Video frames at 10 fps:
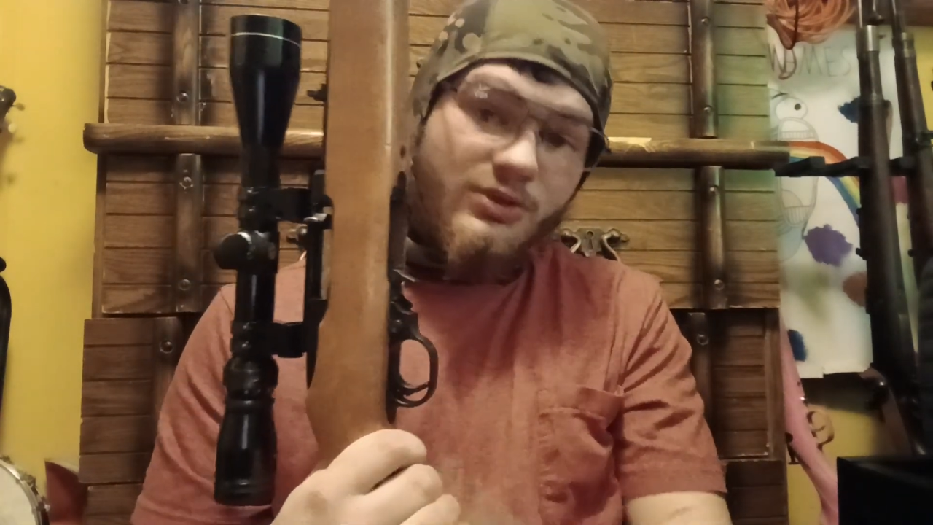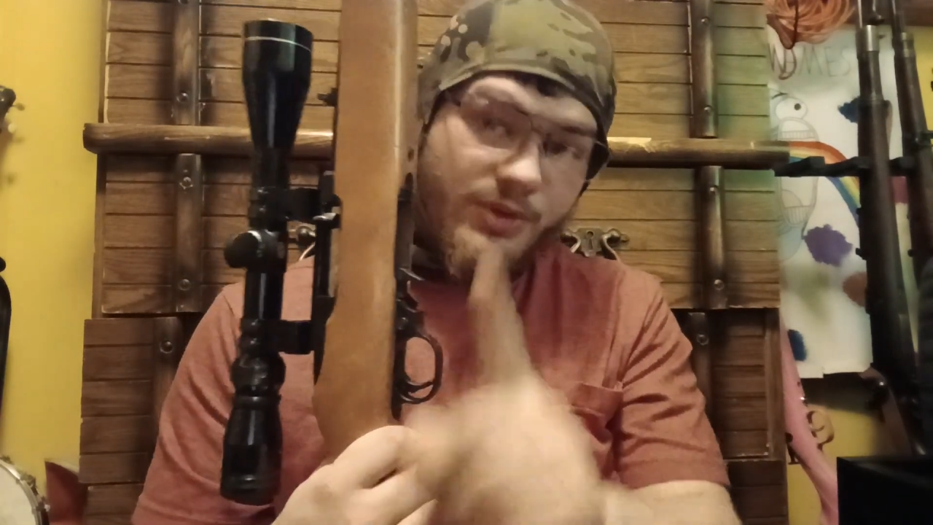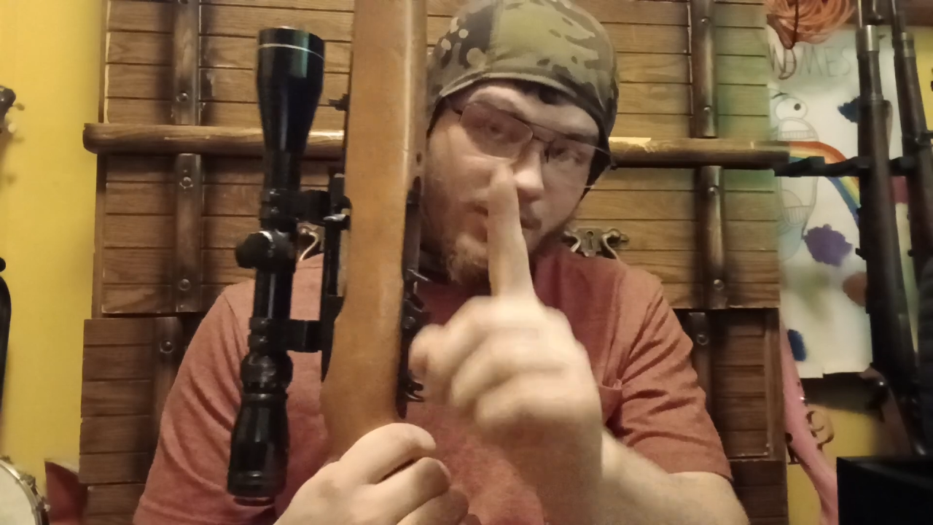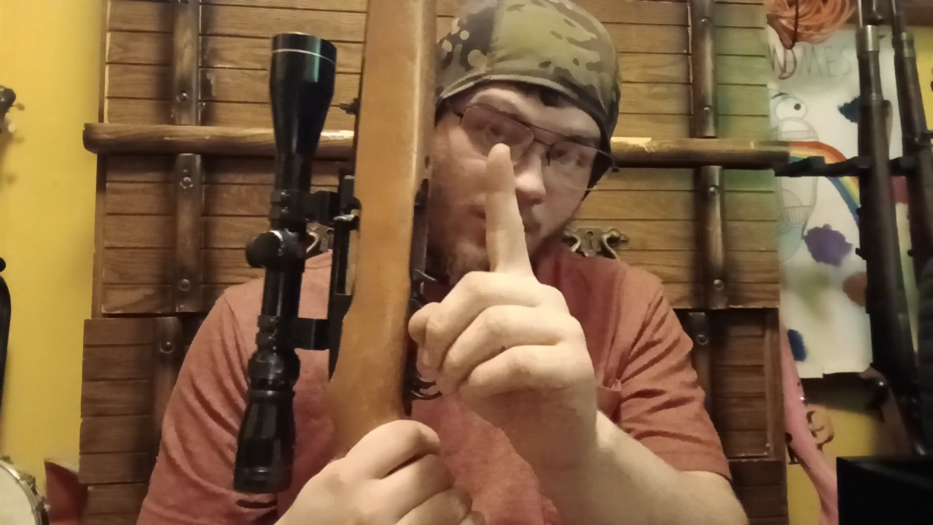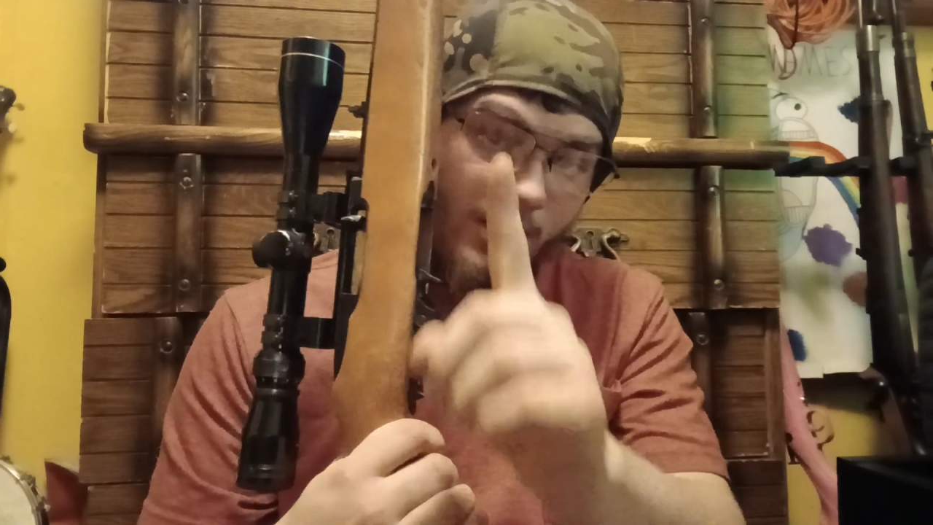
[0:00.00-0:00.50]

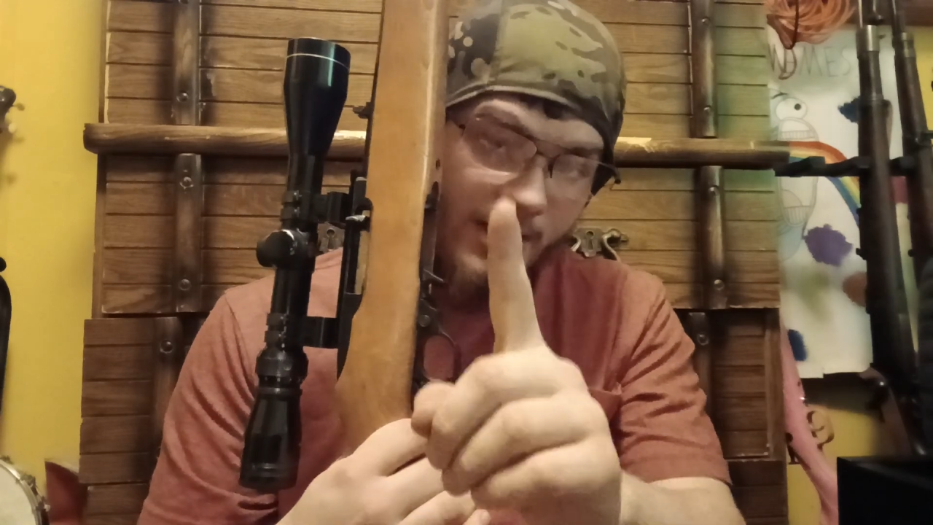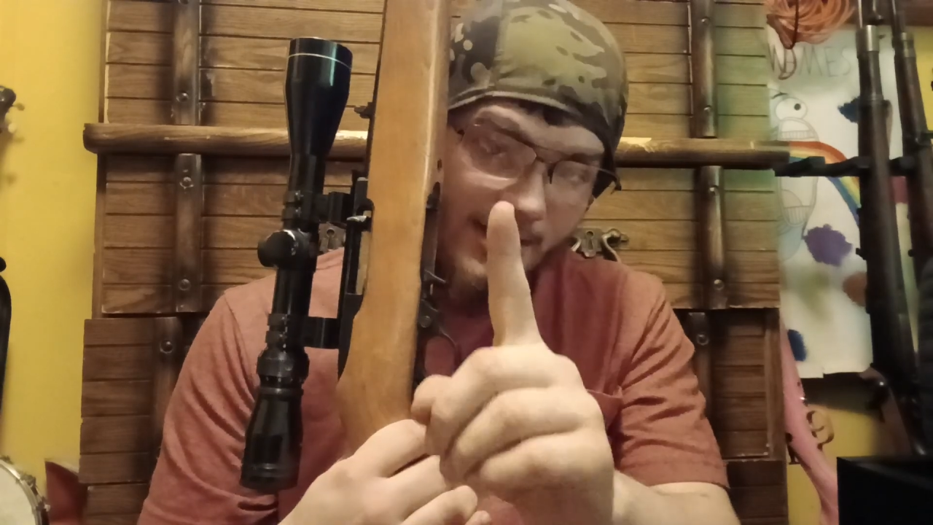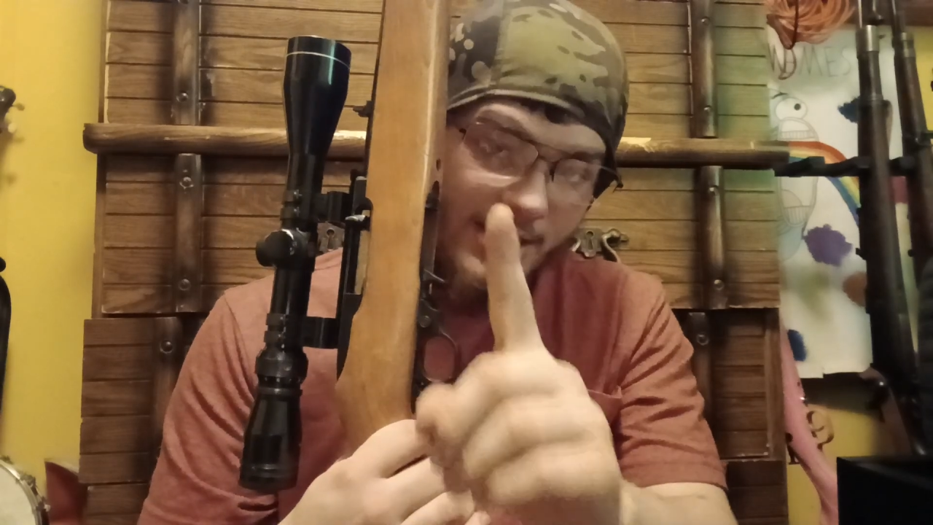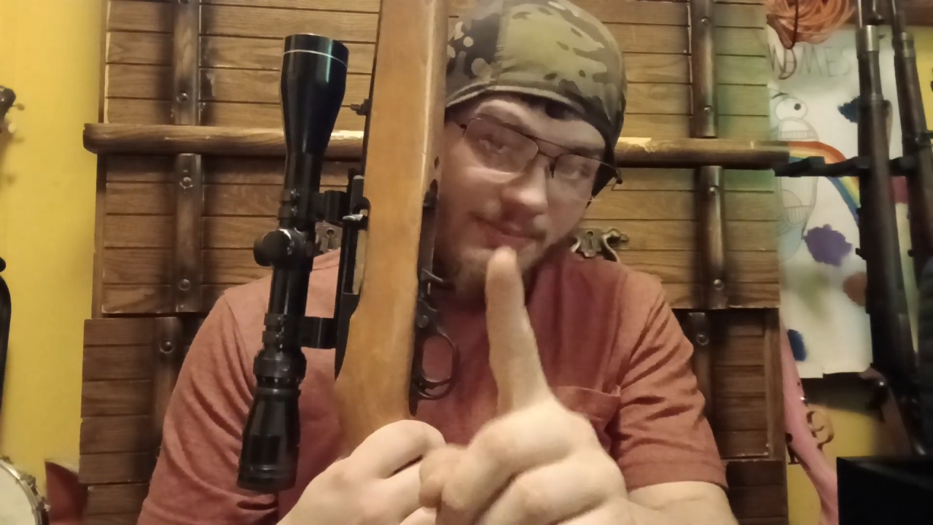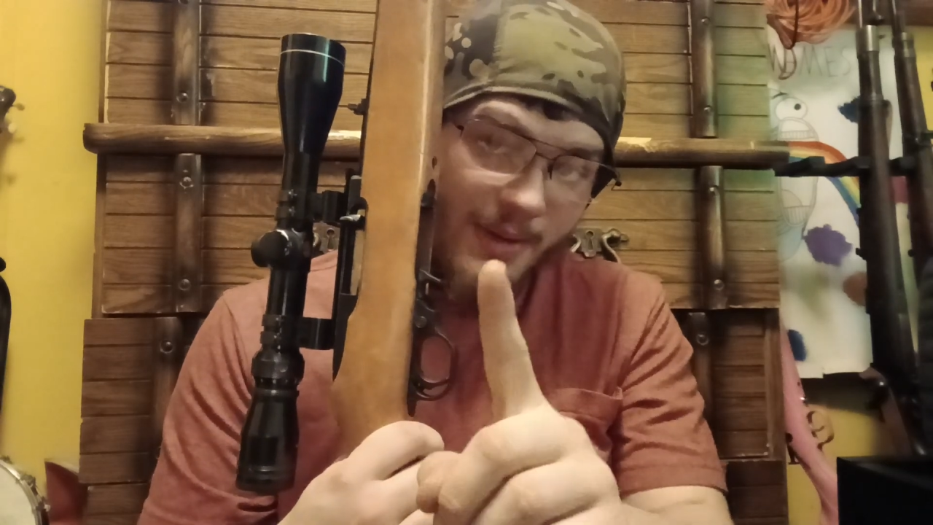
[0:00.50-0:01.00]
which are
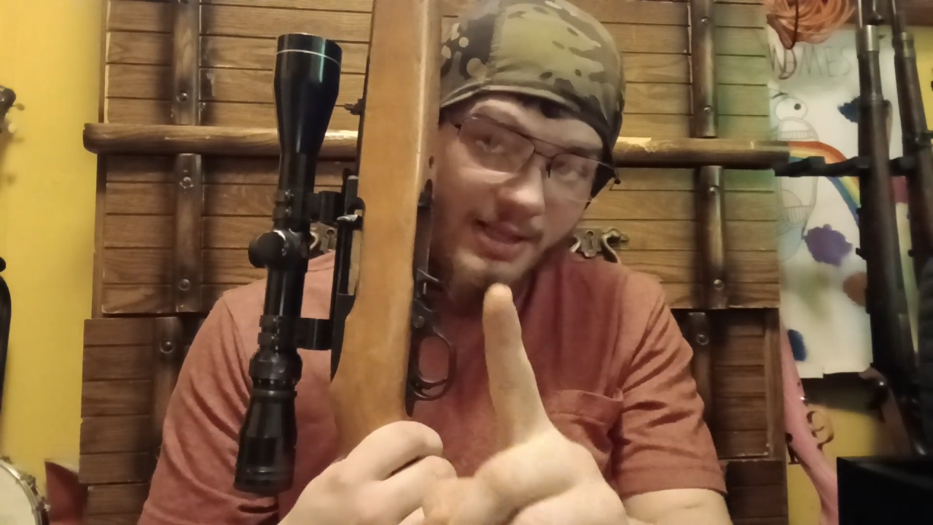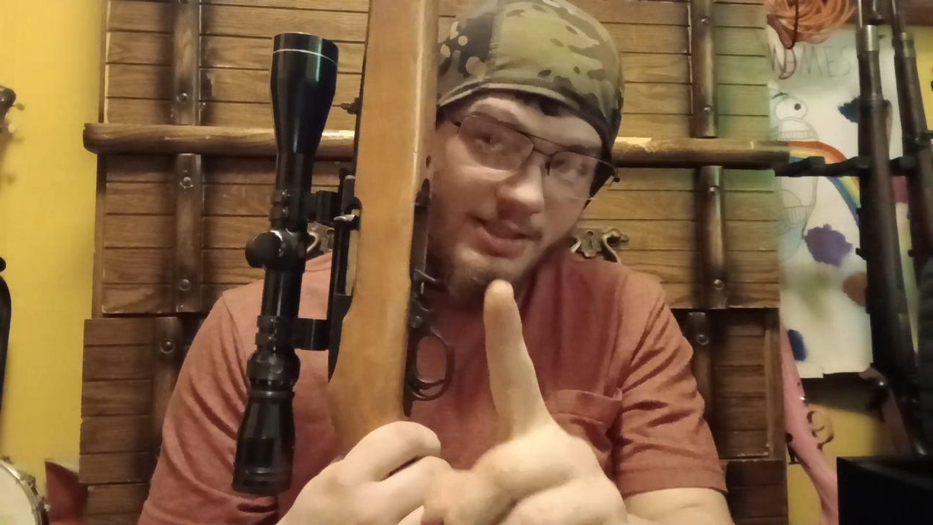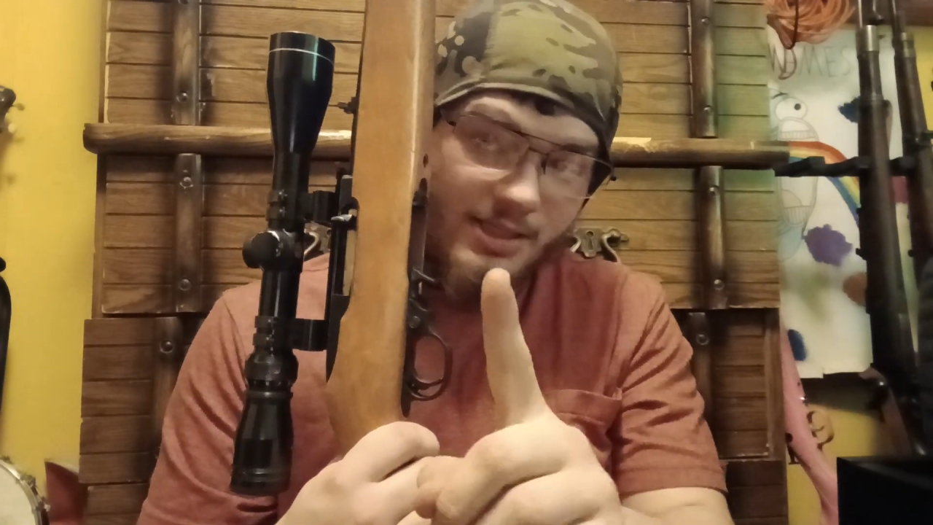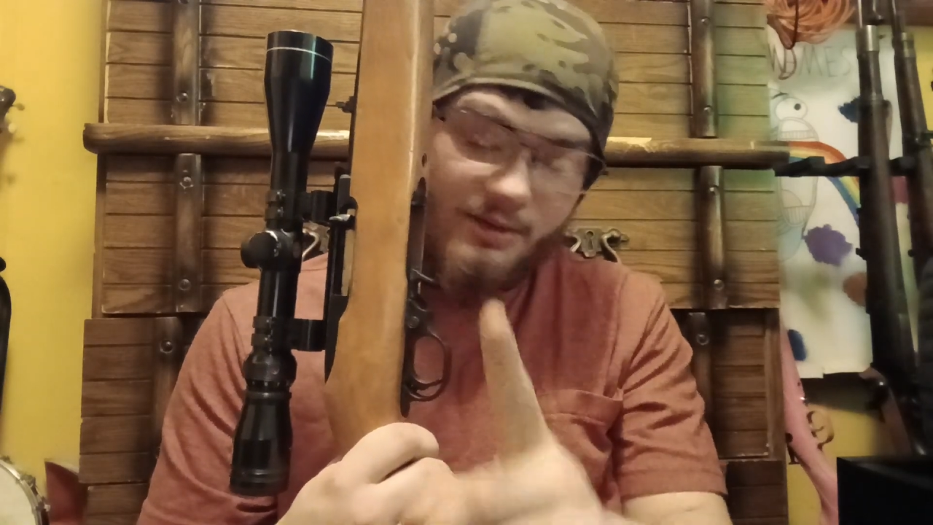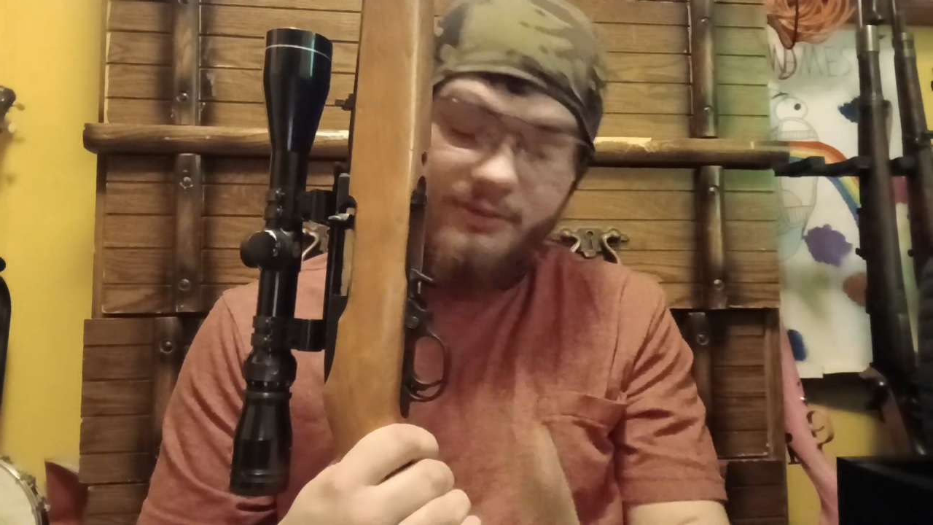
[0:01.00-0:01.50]

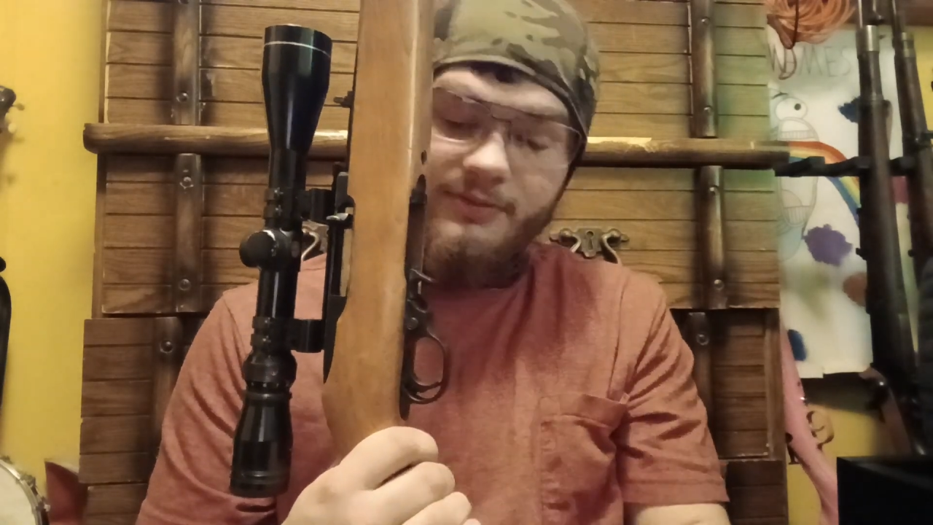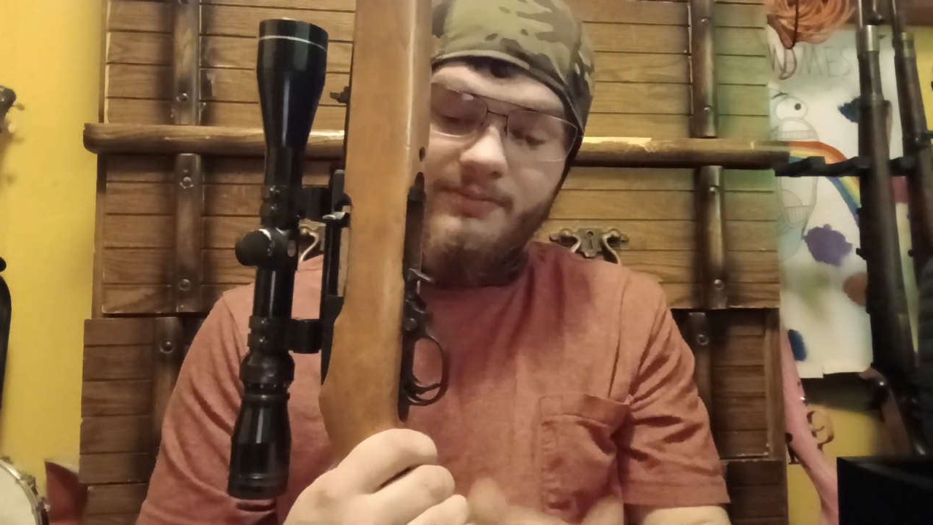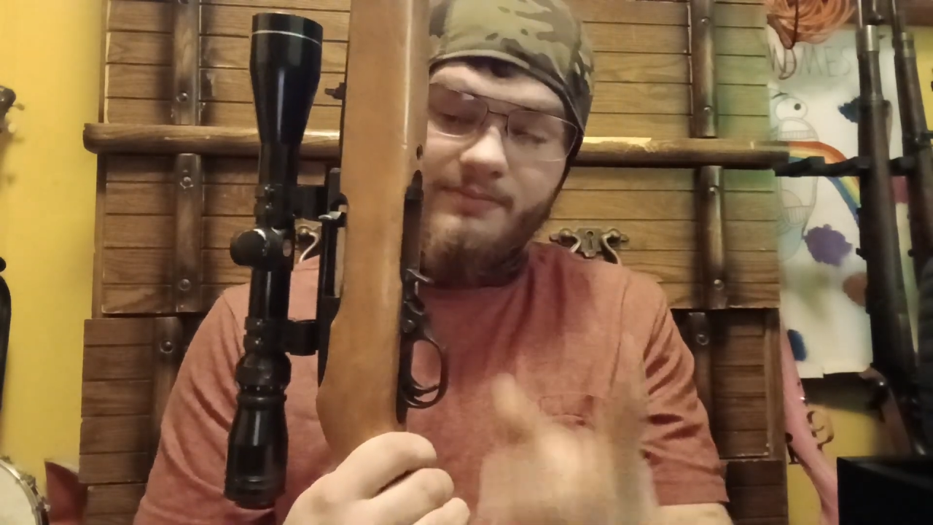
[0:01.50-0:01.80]
inexpensive.